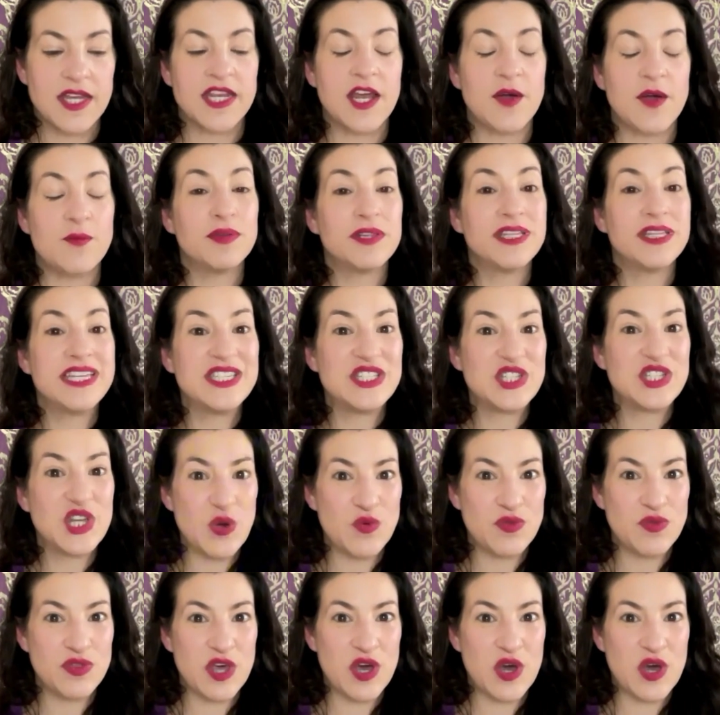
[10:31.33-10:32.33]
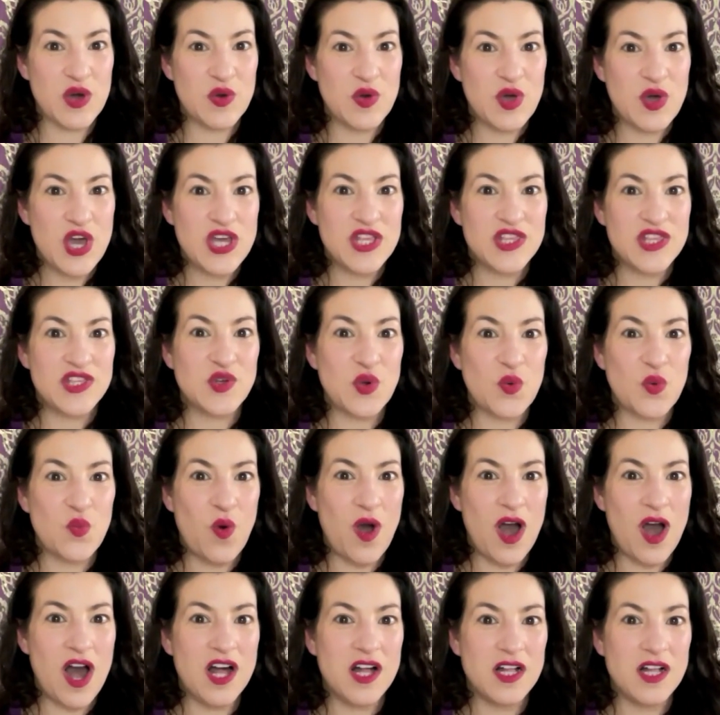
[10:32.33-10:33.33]
Now, please note though, so
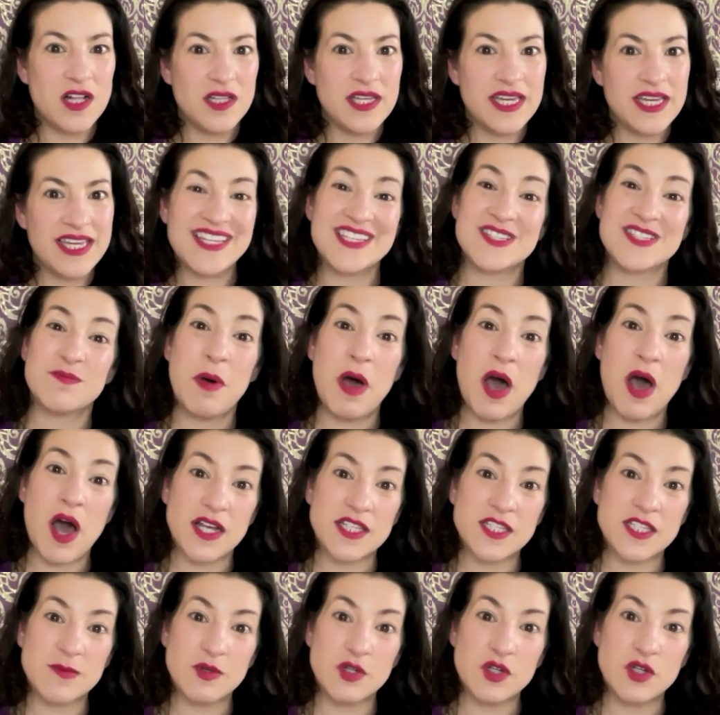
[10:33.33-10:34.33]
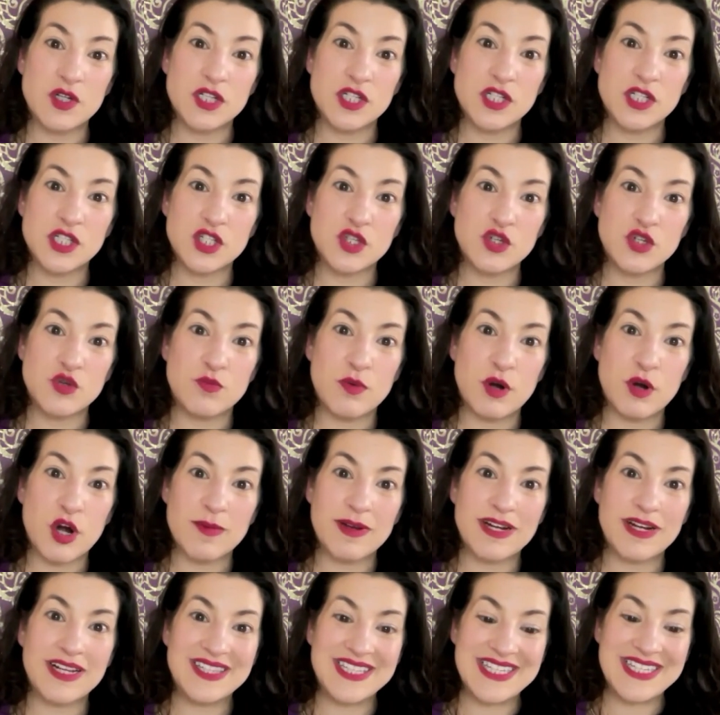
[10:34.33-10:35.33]
while it is possible to
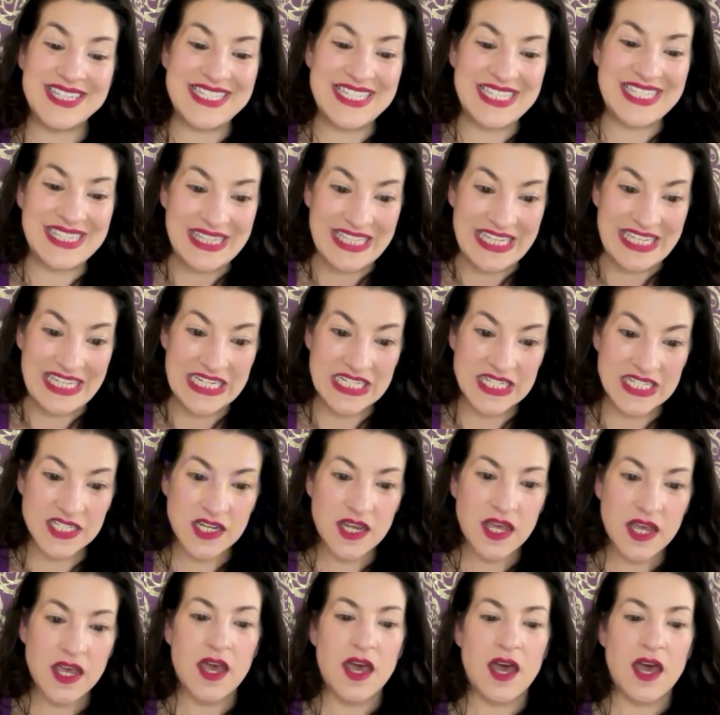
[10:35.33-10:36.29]
permanently delete